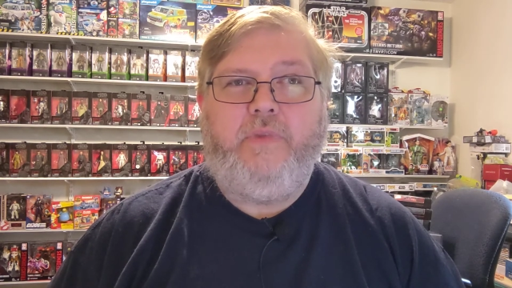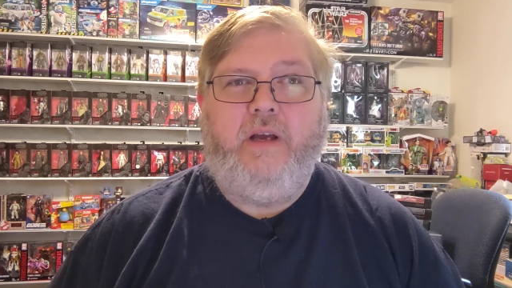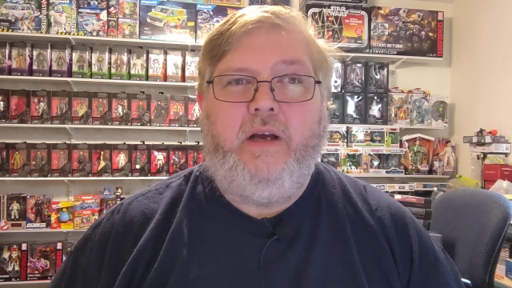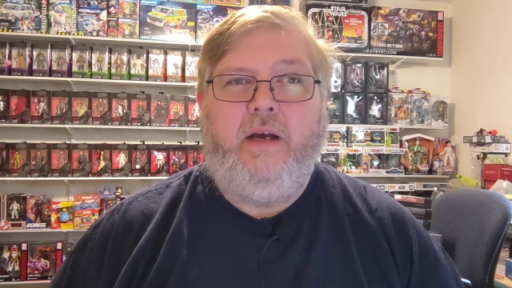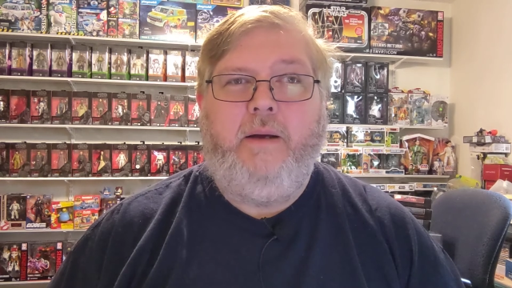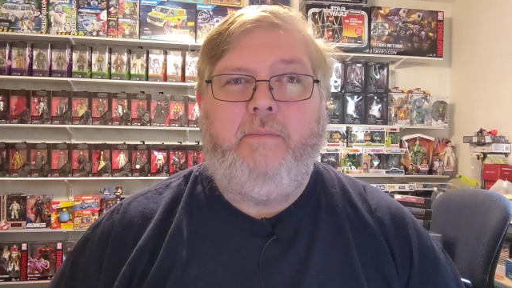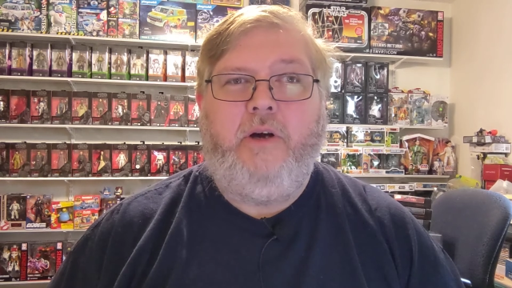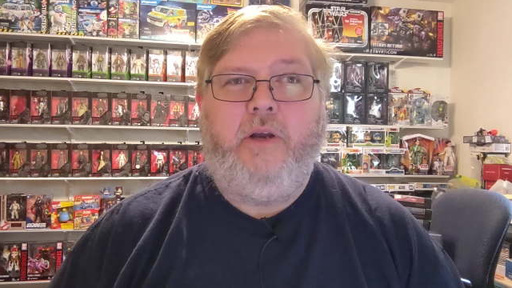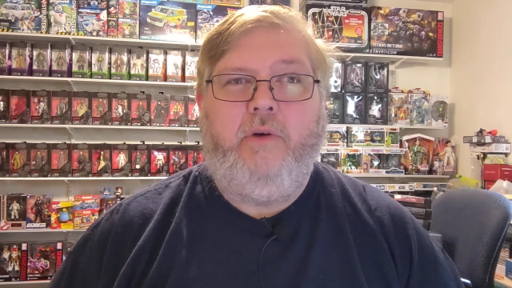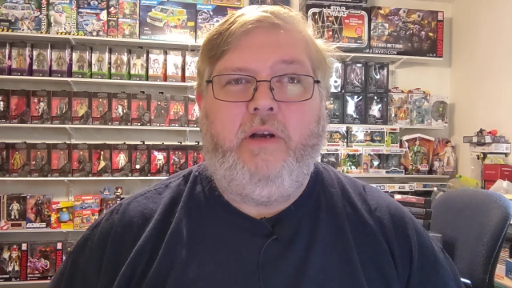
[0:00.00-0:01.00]

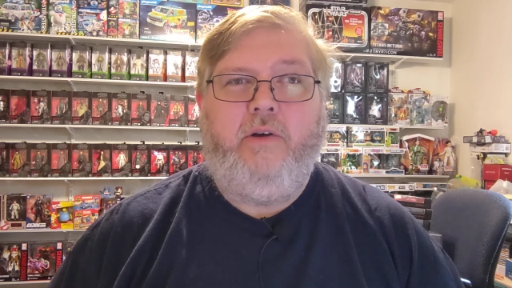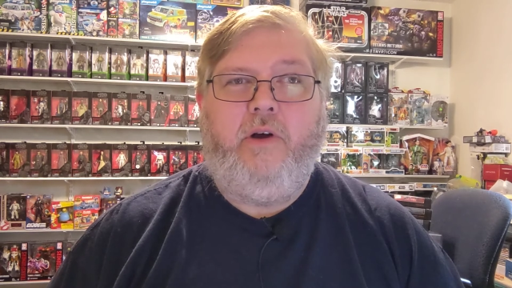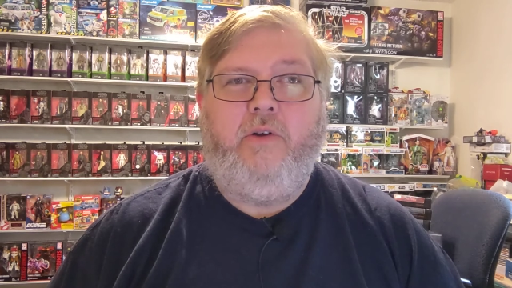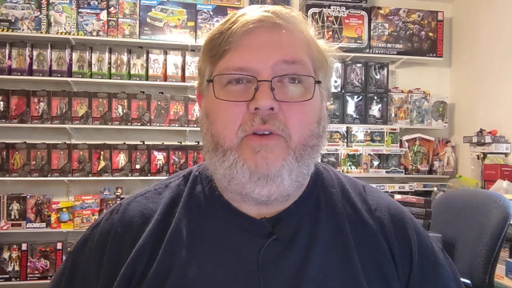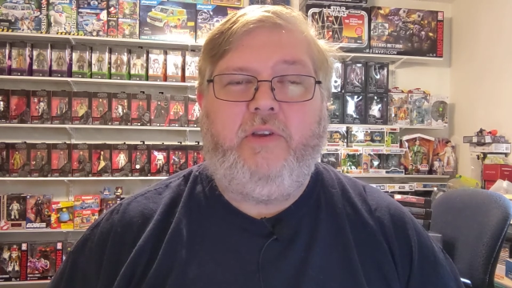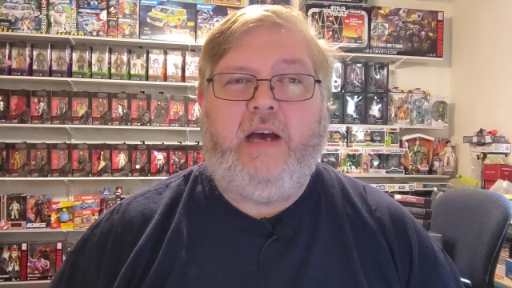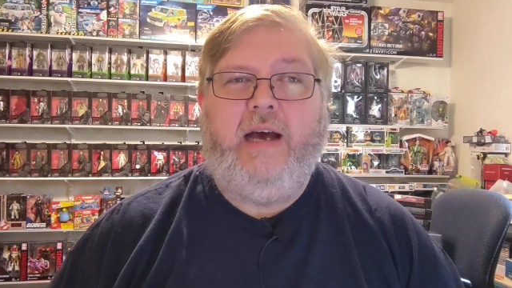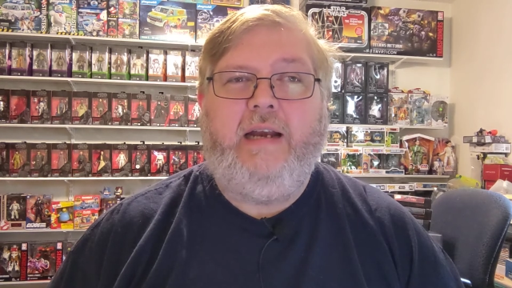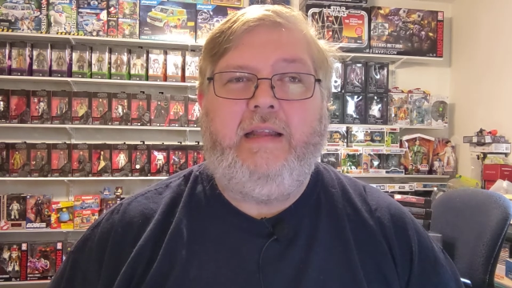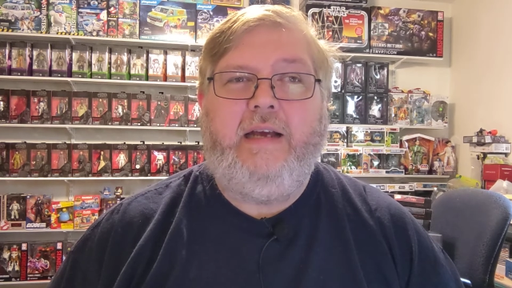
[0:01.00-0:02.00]
Are you on your own
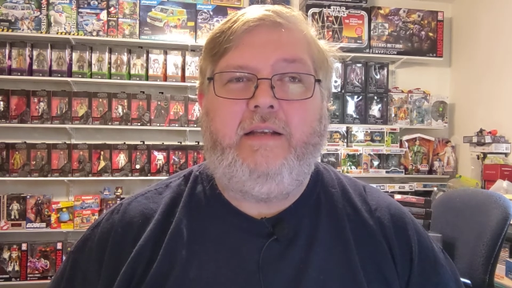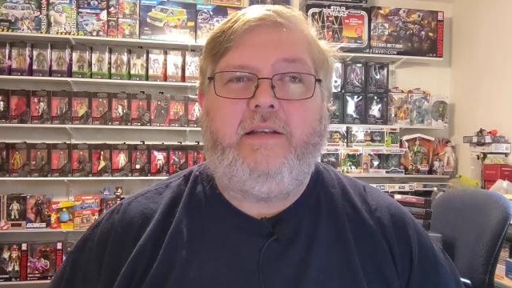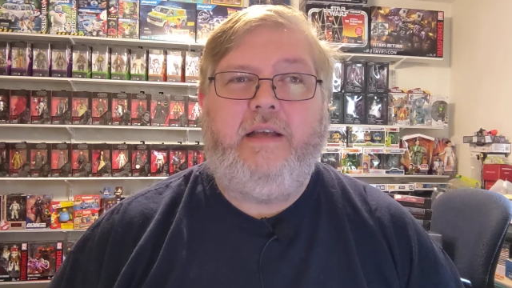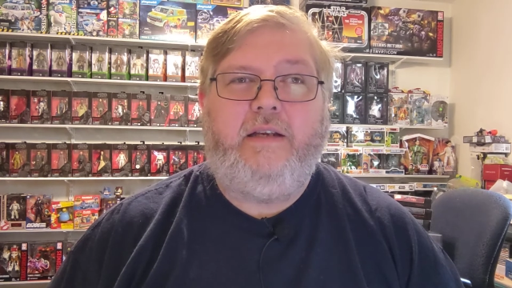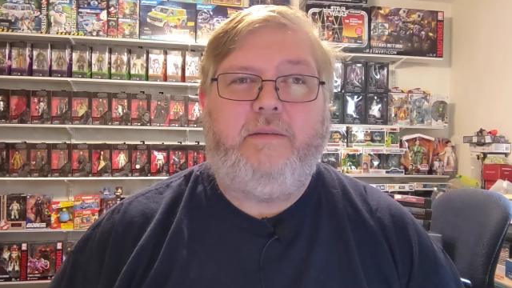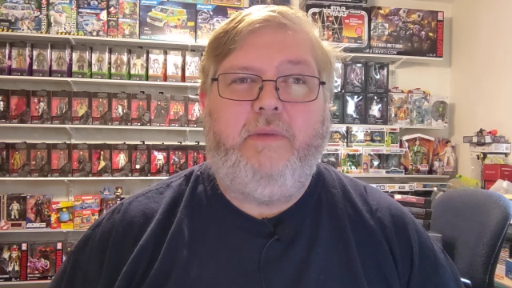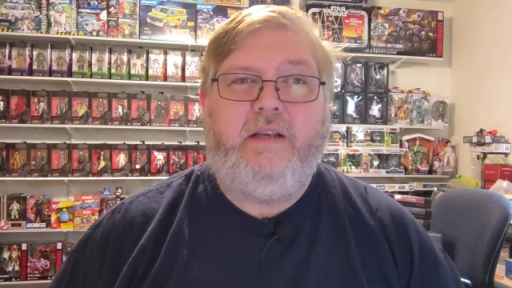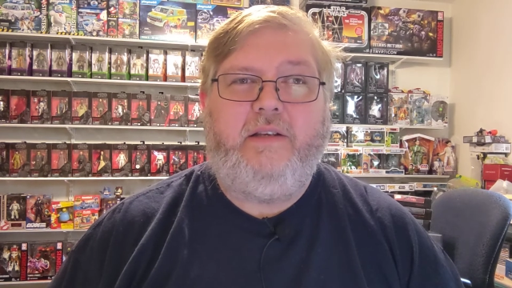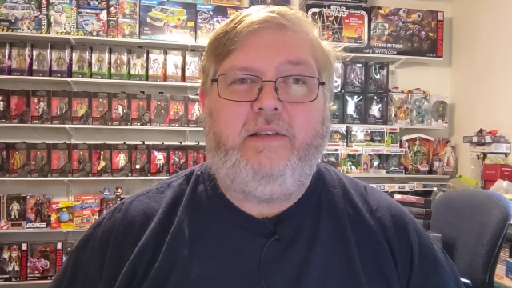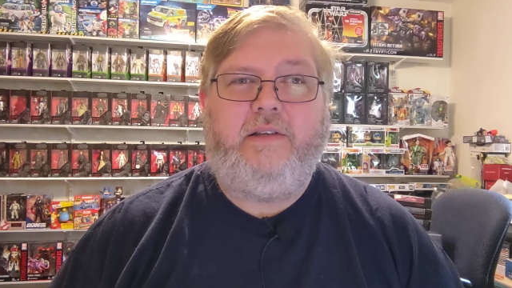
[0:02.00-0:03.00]
side? And that's
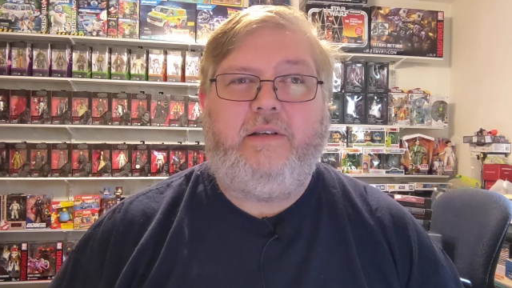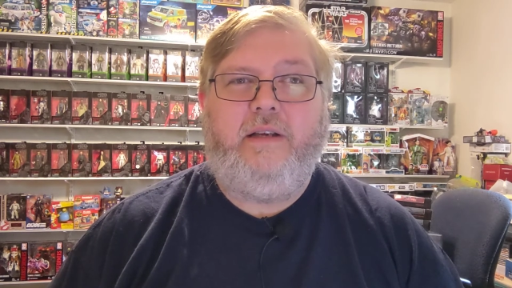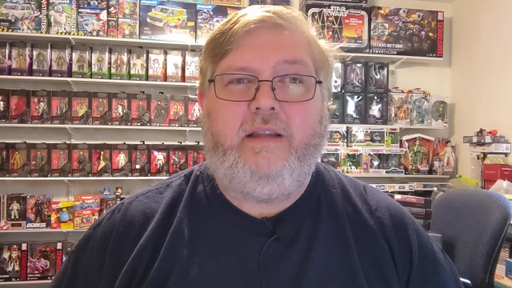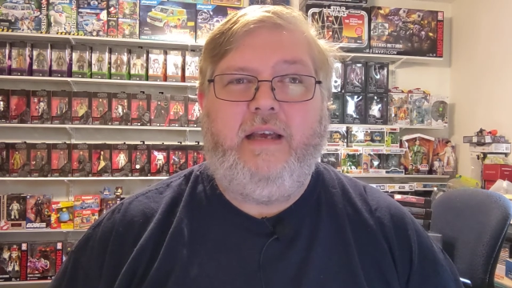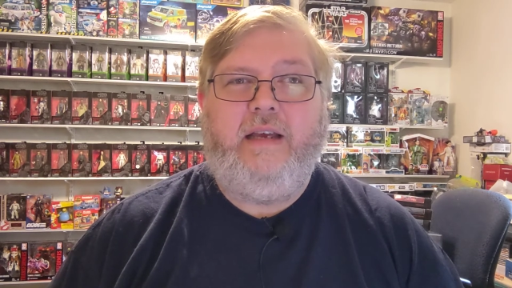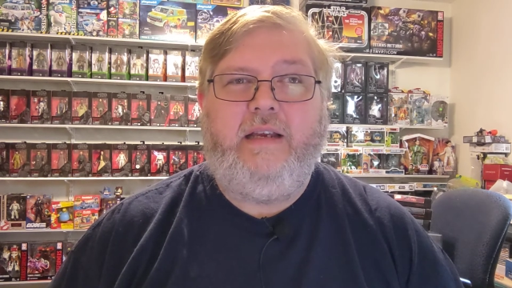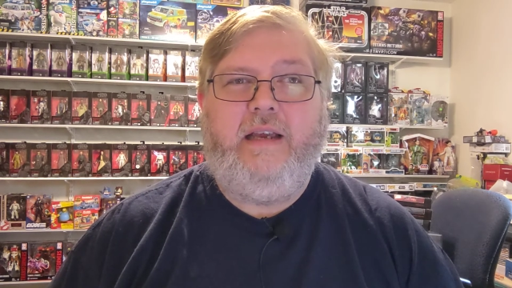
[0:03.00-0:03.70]
Migs' thing.